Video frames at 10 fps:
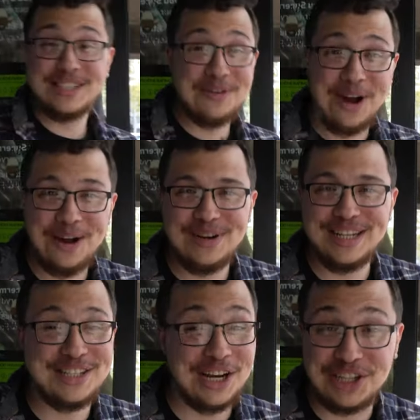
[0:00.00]
See what I mean?
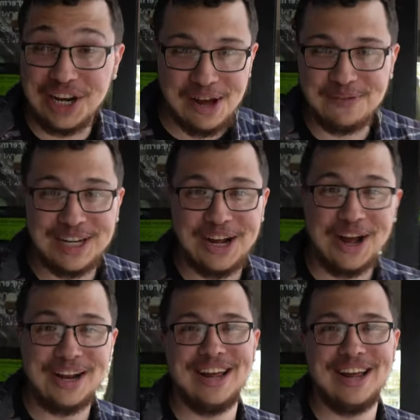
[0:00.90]
He's such a lovely guy.